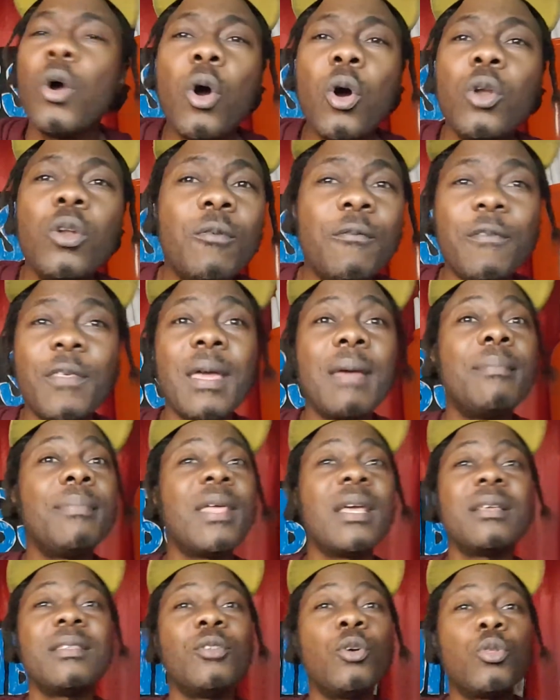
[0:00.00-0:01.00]
all of them,
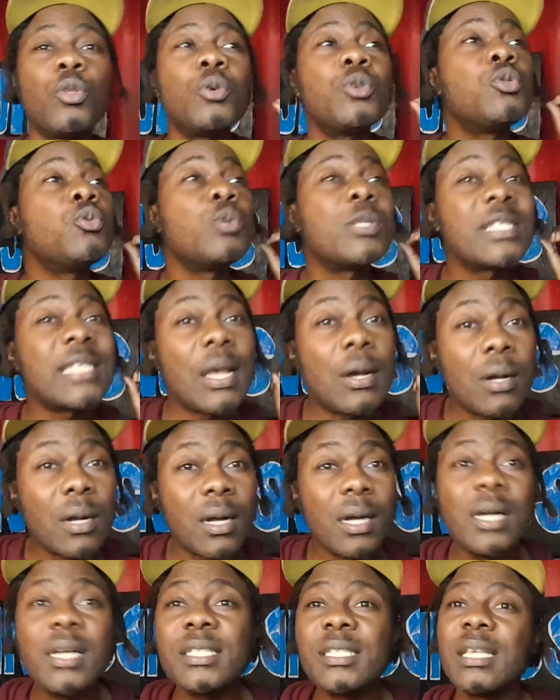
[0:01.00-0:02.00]
those who sell
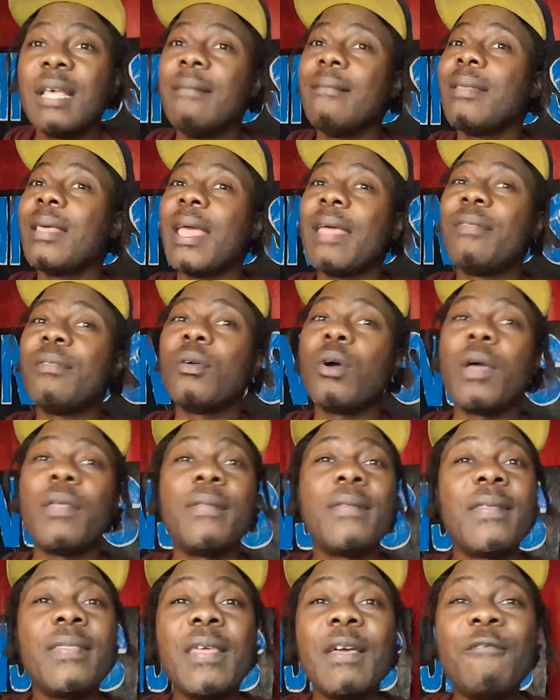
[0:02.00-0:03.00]
cars
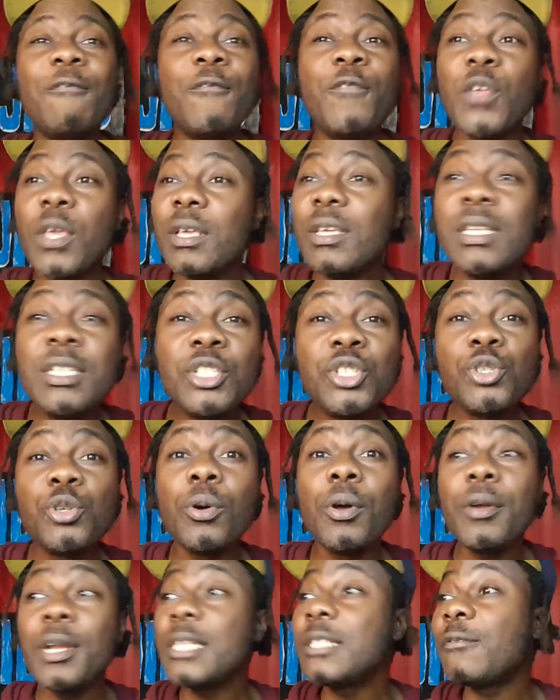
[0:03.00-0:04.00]
and the
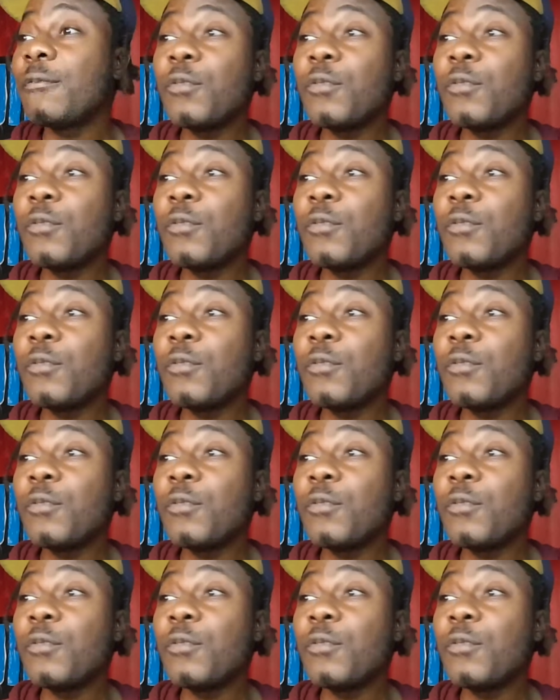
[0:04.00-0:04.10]
insurance,